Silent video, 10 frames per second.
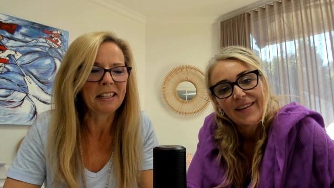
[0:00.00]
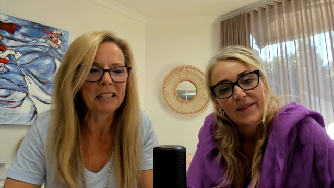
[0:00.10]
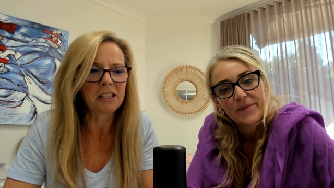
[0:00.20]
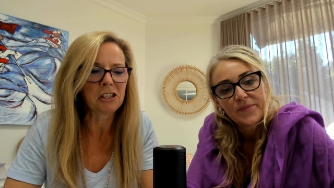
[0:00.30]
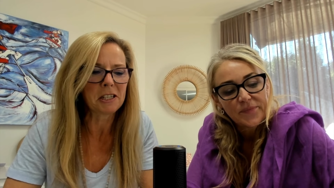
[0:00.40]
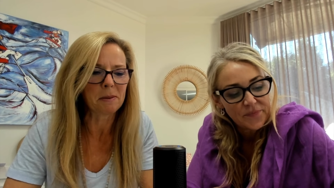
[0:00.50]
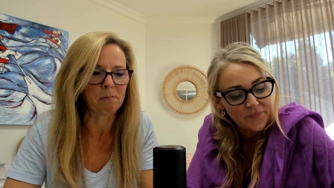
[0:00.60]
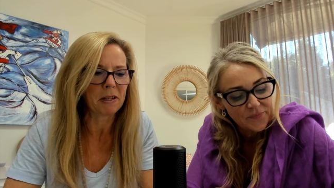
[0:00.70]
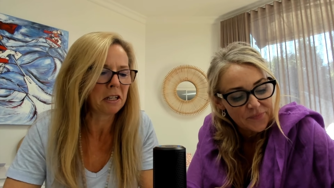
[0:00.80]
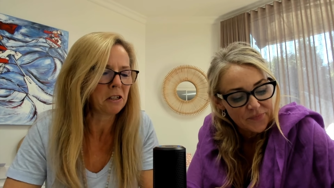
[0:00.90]
Speaker 1: the energy
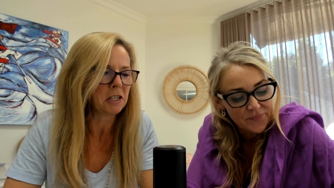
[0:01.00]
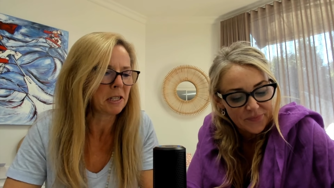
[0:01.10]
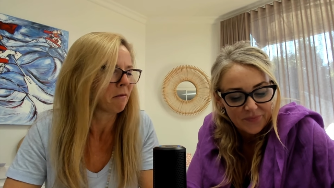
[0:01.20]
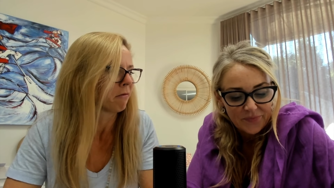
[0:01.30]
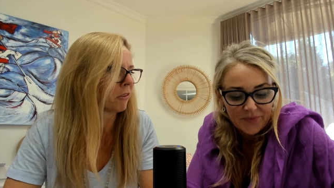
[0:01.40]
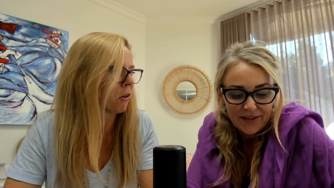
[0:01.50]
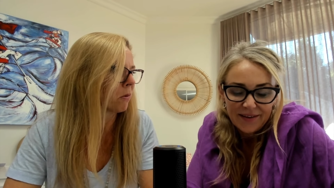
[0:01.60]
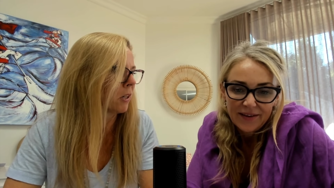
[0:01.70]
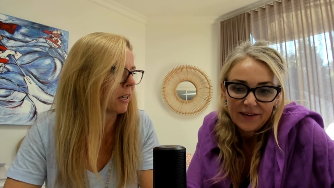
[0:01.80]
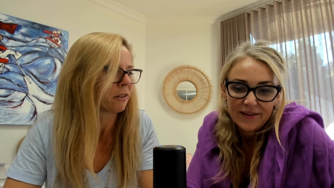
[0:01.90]
energy's not
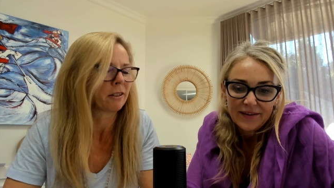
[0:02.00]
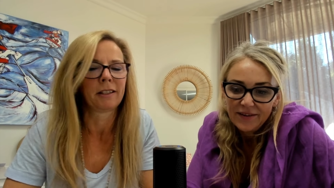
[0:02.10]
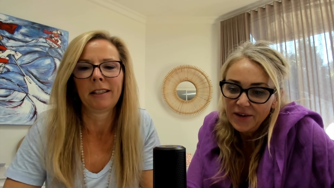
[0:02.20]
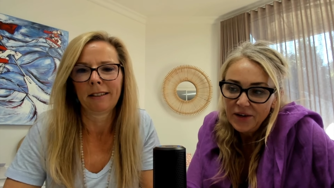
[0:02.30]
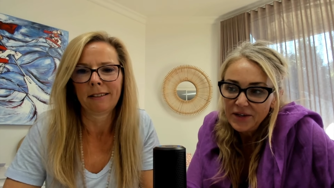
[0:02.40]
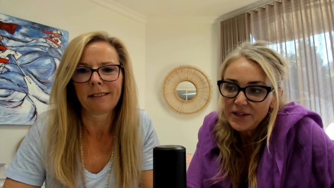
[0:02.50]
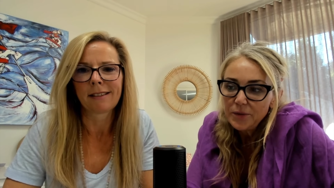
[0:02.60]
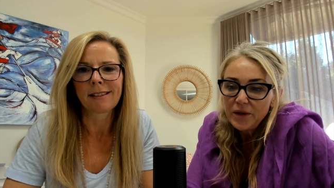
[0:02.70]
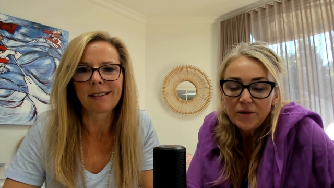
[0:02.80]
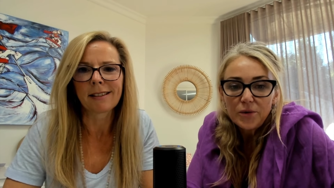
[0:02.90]
right.
Speaker 2: No, so
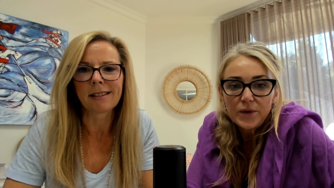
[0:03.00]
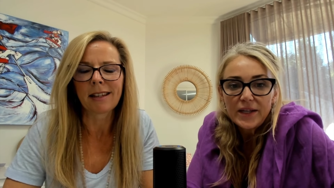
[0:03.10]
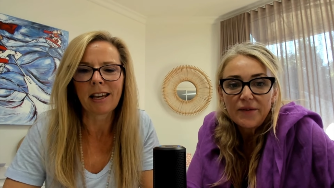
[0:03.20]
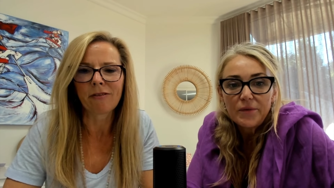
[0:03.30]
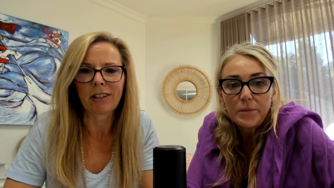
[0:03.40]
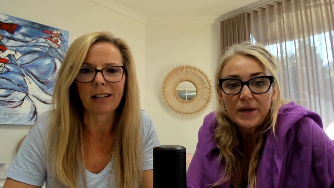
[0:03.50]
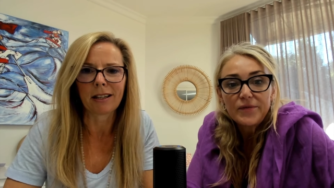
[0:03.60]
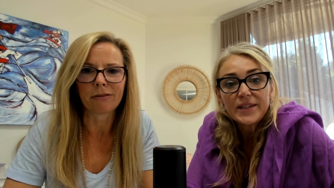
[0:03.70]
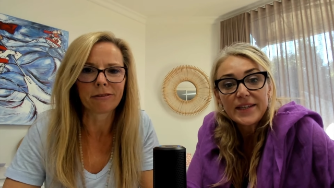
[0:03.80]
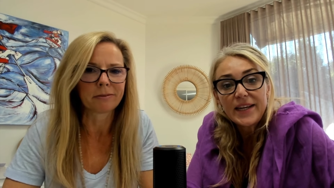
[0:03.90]
we thought just we'd have, have a, bit of
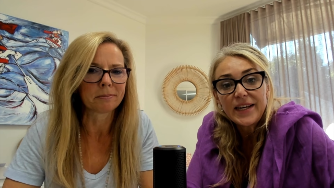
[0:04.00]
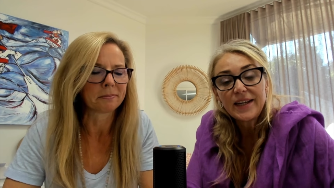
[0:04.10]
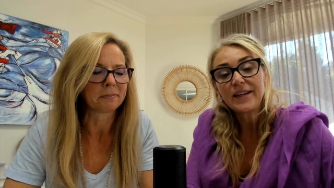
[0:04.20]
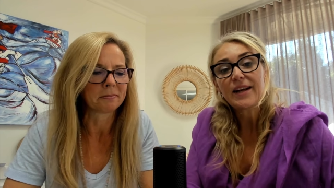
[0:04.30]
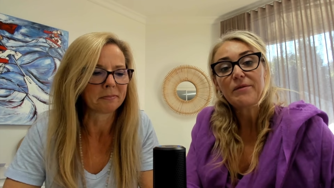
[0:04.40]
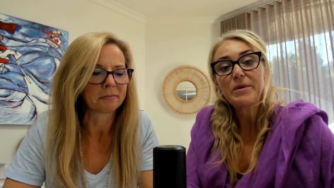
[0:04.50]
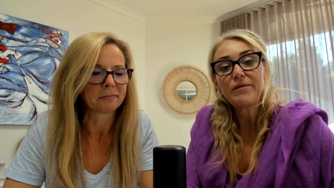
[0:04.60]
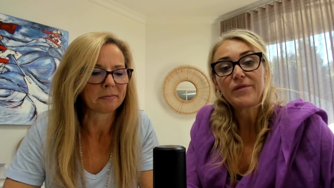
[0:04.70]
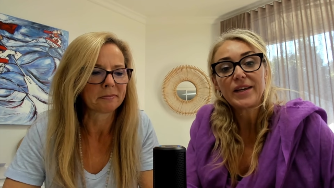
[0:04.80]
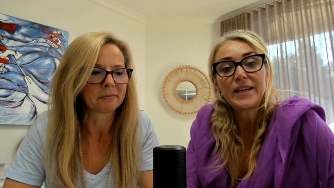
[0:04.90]
a sing, have a bit
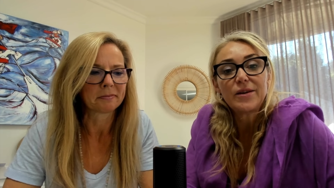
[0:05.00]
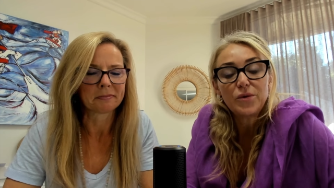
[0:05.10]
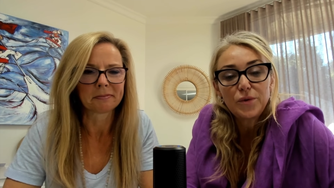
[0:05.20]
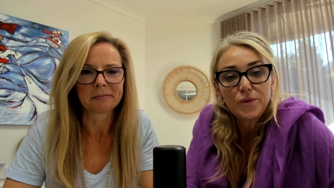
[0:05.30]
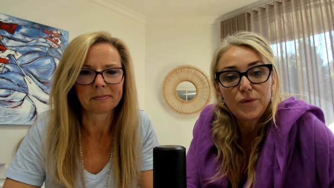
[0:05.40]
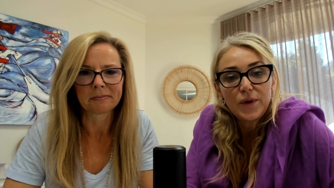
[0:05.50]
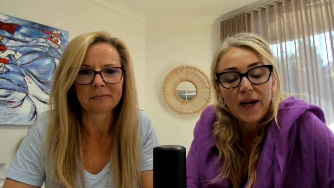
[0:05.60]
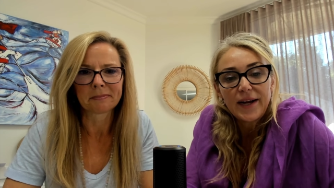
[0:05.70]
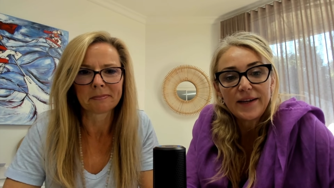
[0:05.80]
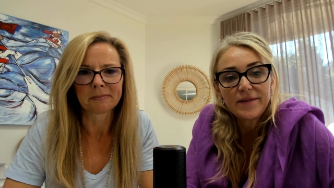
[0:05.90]
of a giggle,
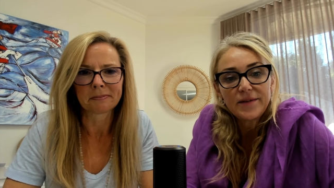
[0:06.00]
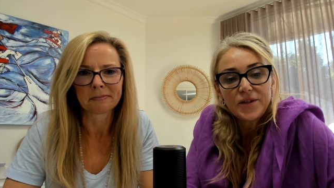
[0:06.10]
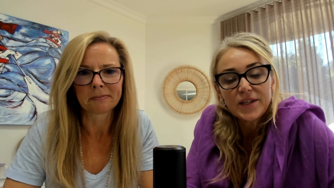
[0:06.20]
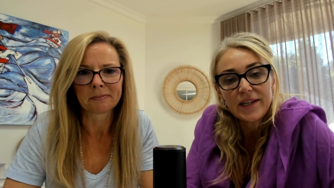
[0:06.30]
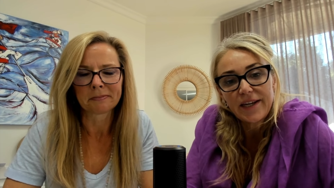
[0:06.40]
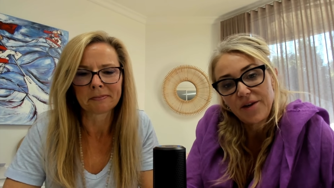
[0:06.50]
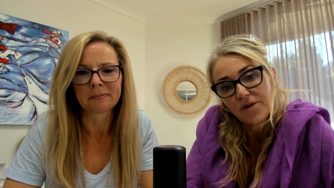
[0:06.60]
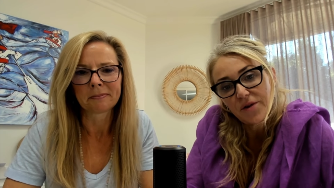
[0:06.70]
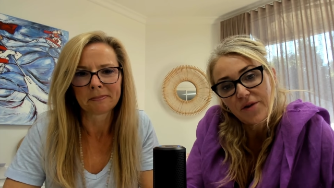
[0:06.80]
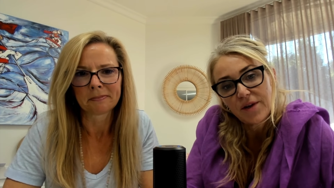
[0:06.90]
and just let you
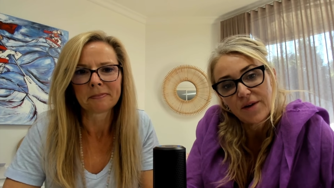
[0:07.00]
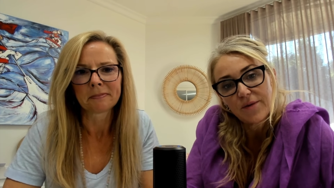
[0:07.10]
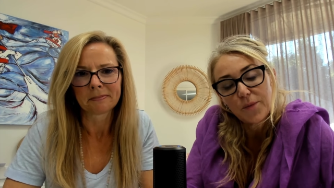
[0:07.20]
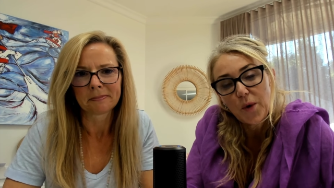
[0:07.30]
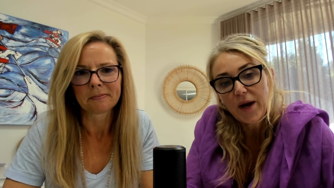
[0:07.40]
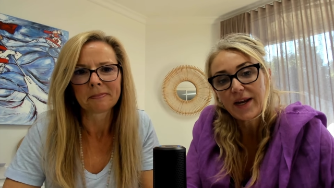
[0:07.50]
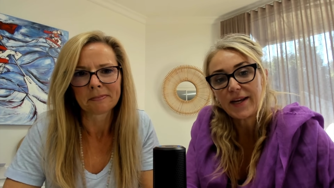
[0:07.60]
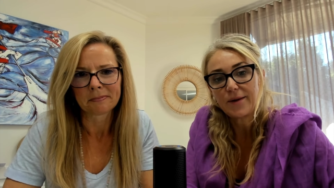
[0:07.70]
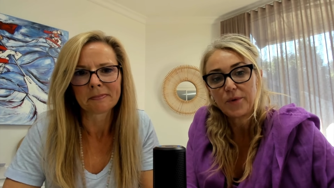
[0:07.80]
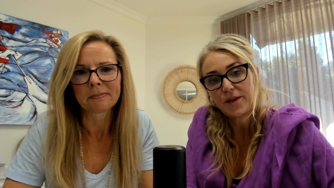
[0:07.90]
know that we're
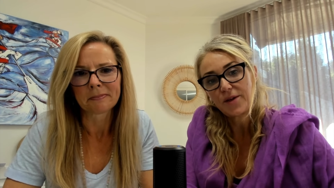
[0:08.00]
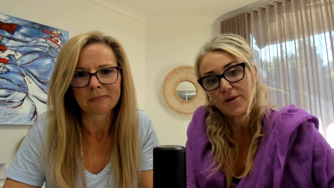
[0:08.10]
here with